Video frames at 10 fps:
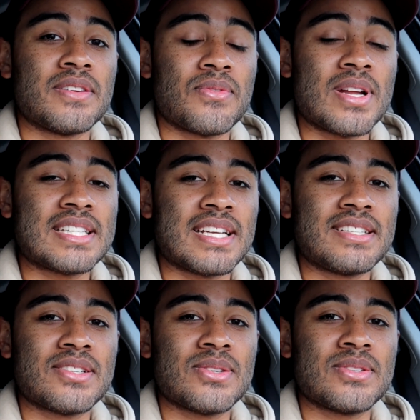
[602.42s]
the front
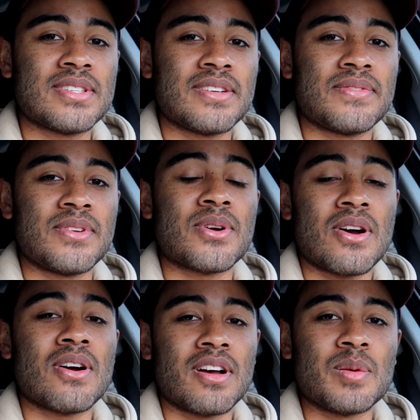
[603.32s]
sensors if your
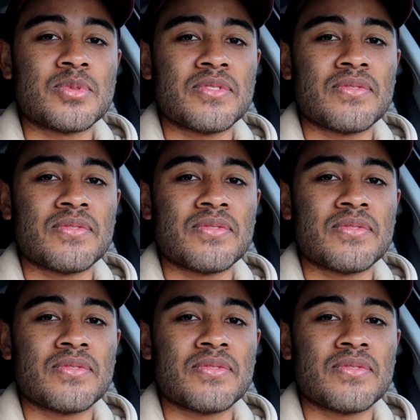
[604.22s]
car comes with